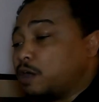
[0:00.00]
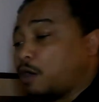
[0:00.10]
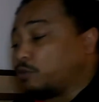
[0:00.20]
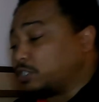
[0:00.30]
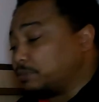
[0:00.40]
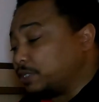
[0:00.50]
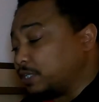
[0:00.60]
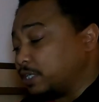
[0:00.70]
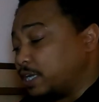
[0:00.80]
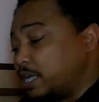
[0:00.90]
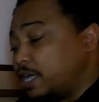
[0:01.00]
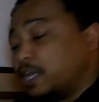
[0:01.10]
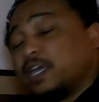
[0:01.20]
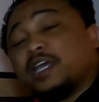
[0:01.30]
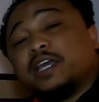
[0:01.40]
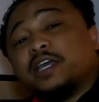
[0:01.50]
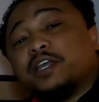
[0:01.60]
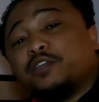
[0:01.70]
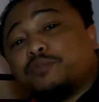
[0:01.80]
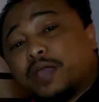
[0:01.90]
ultimately,
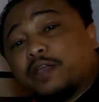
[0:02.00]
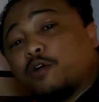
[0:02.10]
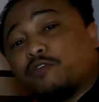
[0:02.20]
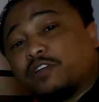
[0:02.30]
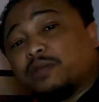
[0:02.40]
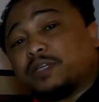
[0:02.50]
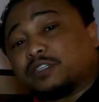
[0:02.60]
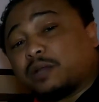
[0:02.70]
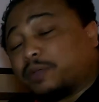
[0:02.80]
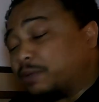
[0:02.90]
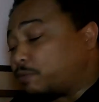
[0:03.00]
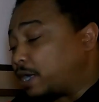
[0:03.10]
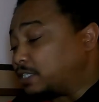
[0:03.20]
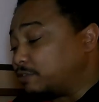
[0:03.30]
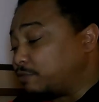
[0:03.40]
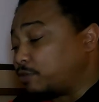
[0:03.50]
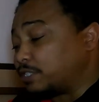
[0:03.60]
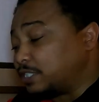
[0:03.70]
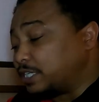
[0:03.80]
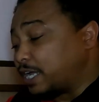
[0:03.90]
you pay over MSRP pricing for a
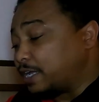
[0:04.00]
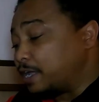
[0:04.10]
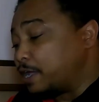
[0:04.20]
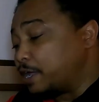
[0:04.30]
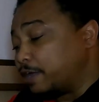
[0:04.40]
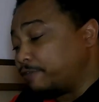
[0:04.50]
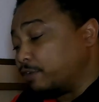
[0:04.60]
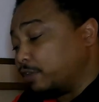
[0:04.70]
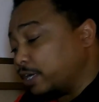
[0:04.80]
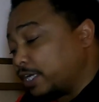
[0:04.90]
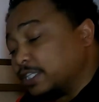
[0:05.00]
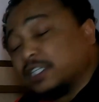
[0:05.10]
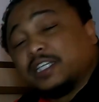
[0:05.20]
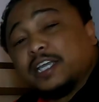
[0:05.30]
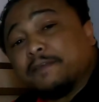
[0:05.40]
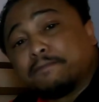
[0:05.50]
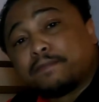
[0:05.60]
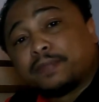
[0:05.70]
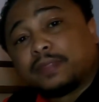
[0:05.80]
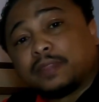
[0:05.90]
C8 if you're looking to get
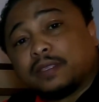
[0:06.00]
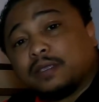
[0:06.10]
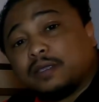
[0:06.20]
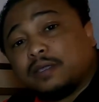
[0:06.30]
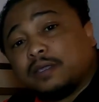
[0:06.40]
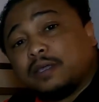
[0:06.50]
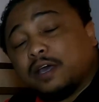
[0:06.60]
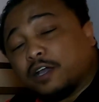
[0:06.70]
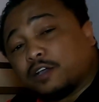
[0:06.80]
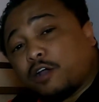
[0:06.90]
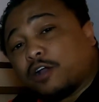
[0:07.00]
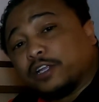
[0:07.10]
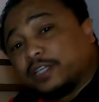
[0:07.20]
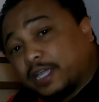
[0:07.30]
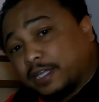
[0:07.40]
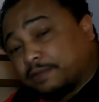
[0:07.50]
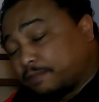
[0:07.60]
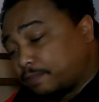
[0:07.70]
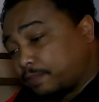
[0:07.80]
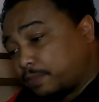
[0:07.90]
a car today,
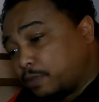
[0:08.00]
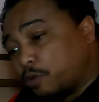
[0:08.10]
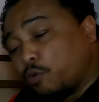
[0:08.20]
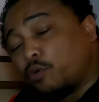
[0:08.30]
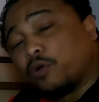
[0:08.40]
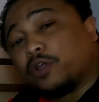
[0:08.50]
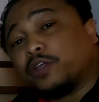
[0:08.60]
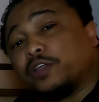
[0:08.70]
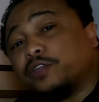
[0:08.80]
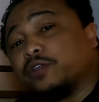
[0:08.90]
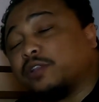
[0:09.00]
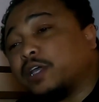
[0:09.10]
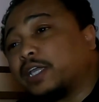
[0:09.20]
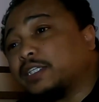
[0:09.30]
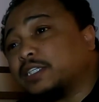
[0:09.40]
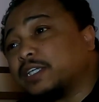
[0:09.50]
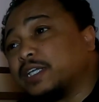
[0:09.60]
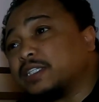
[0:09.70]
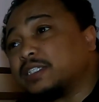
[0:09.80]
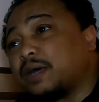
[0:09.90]
or you're looking to
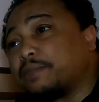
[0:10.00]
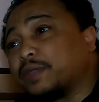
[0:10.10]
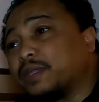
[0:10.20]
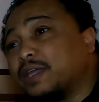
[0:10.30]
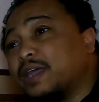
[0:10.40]
get something